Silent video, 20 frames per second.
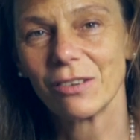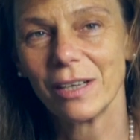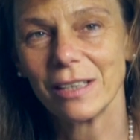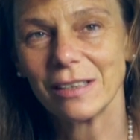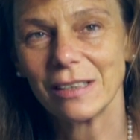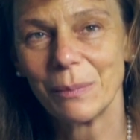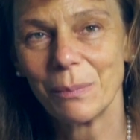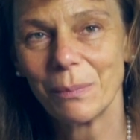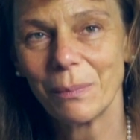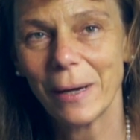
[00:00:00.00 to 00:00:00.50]
a
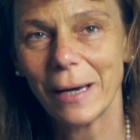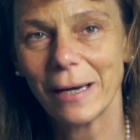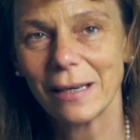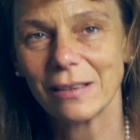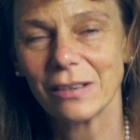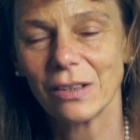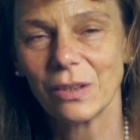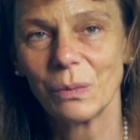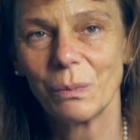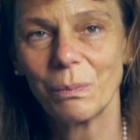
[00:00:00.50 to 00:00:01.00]
great
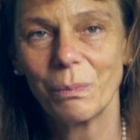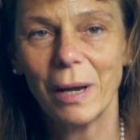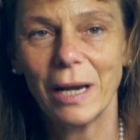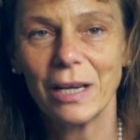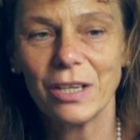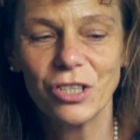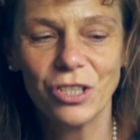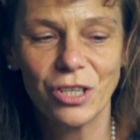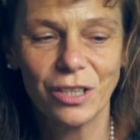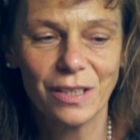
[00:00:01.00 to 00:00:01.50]
impact on
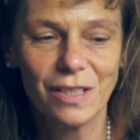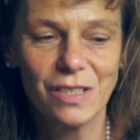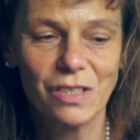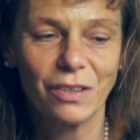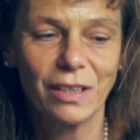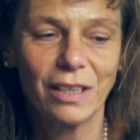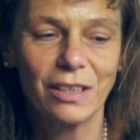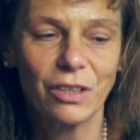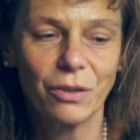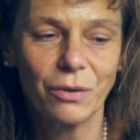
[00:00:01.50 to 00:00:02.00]

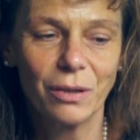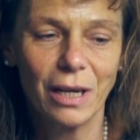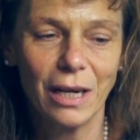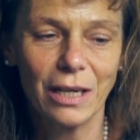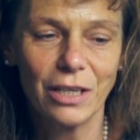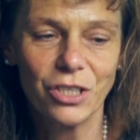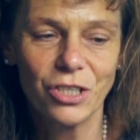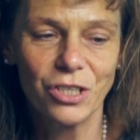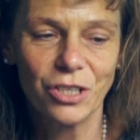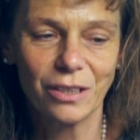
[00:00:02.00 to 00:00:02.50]
patients, on
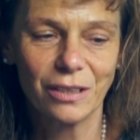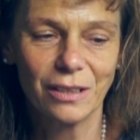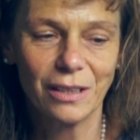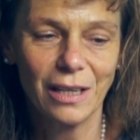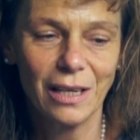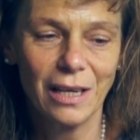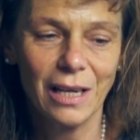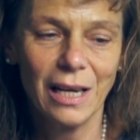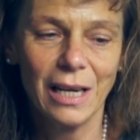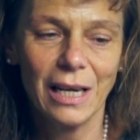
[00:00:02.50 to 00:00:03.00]

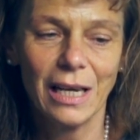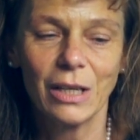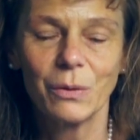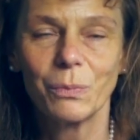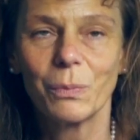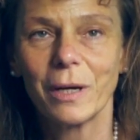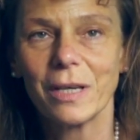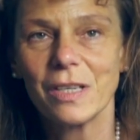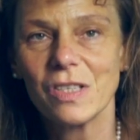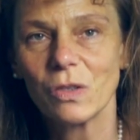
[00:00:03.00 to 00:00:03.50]
education.
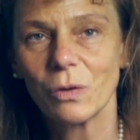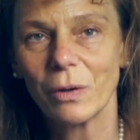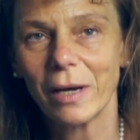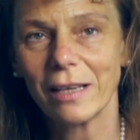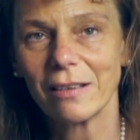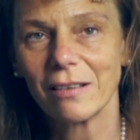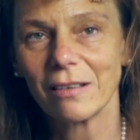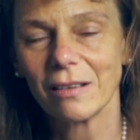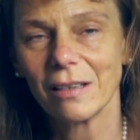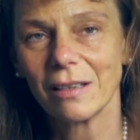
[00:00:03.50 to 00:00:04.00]
It brings
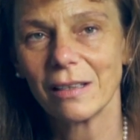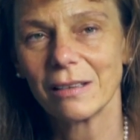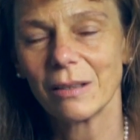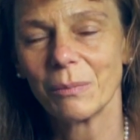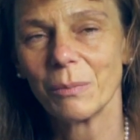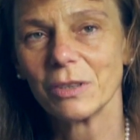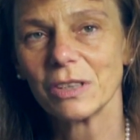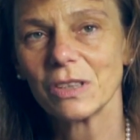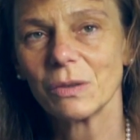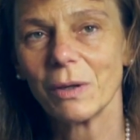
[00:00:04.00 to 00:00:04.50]
together
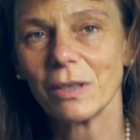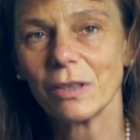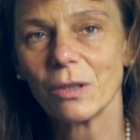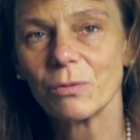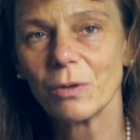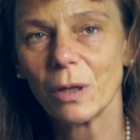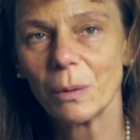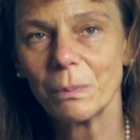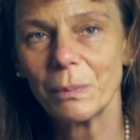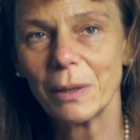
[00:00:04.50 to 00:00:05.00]
the most
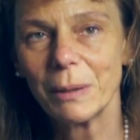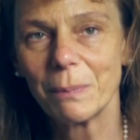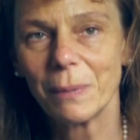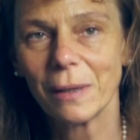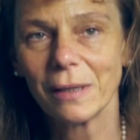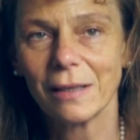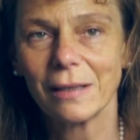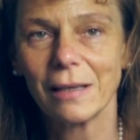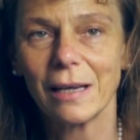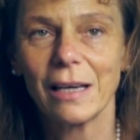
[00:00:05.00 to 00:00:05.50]
wonderful
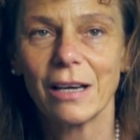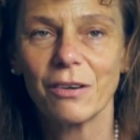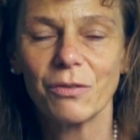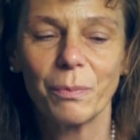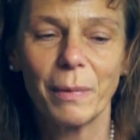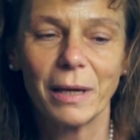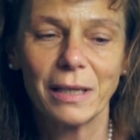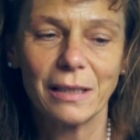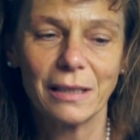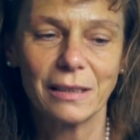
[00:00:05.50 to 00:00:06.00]
people that I
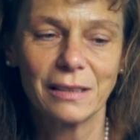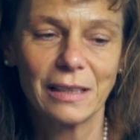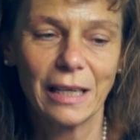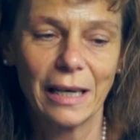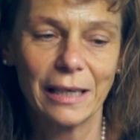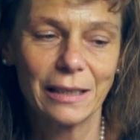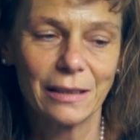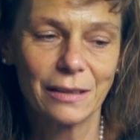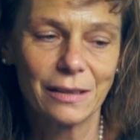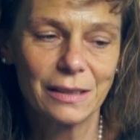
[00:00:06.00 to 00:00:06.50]
have met in
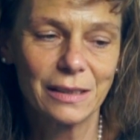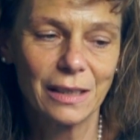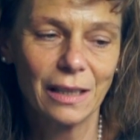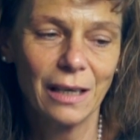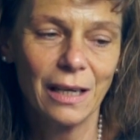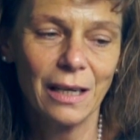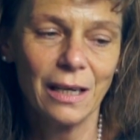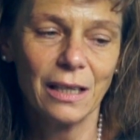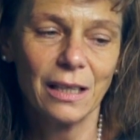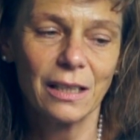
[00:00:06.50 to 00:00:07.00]
science.
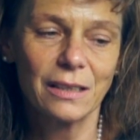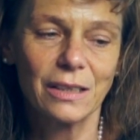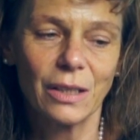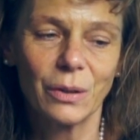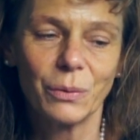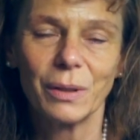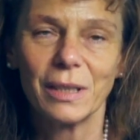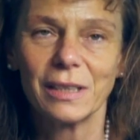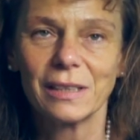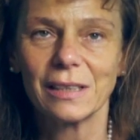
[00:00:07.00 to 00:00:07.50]

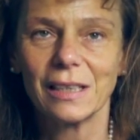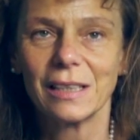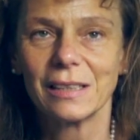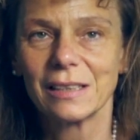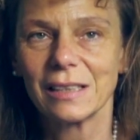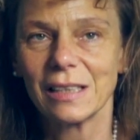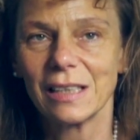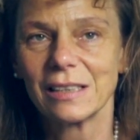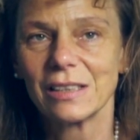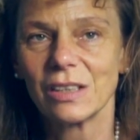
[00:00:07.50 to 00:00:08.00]
So
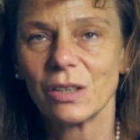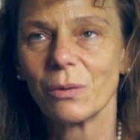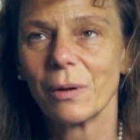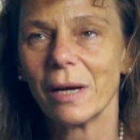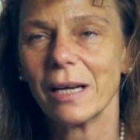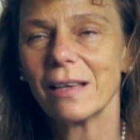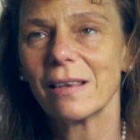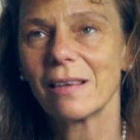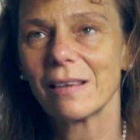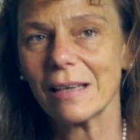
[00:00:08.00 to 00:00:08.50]
it's a
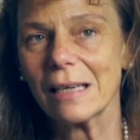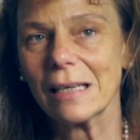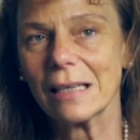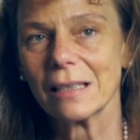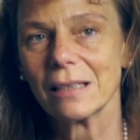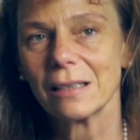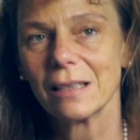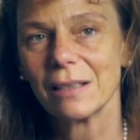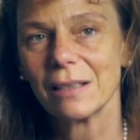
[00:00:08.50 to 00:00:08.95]
great thing.